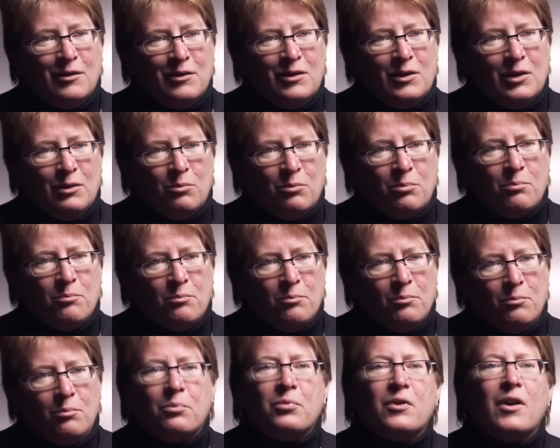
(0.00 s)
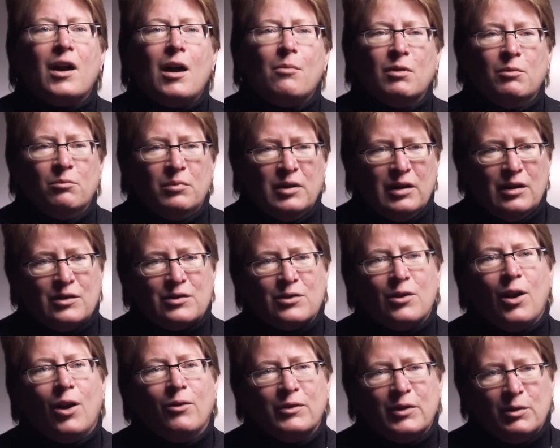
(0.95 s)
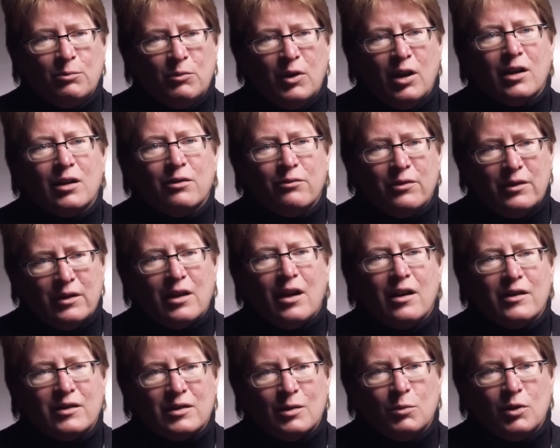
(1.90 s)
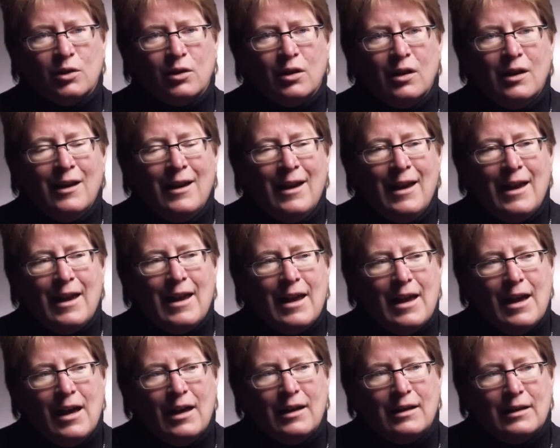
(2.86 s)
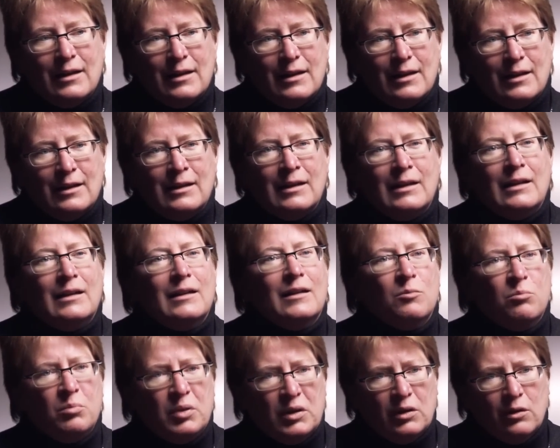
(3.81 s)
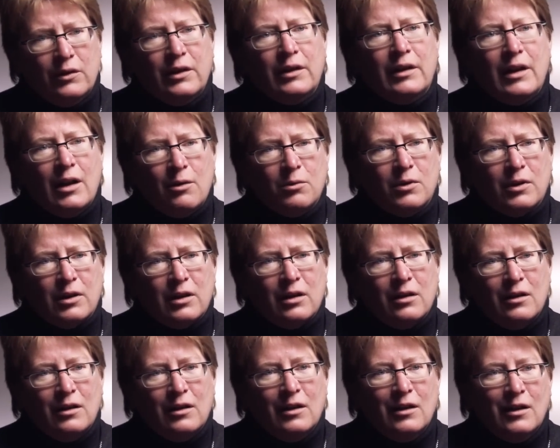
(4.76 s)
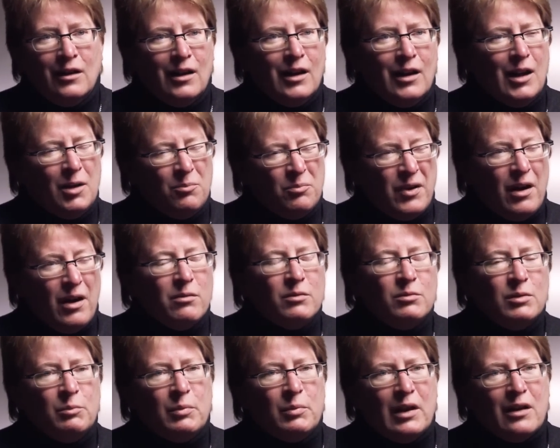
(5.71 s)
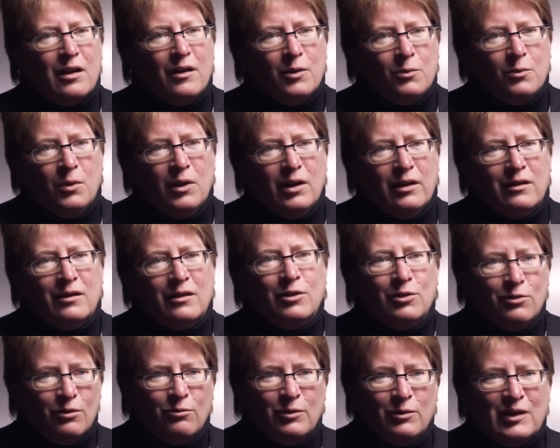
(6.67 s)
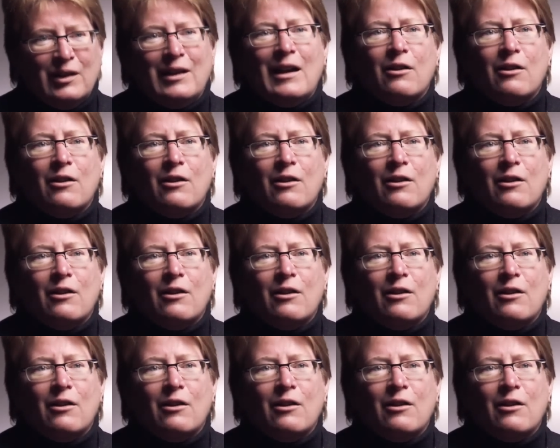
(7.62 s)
the problem being solved in the market for the customer and needed to build the network, I'd probably bet on the one who was the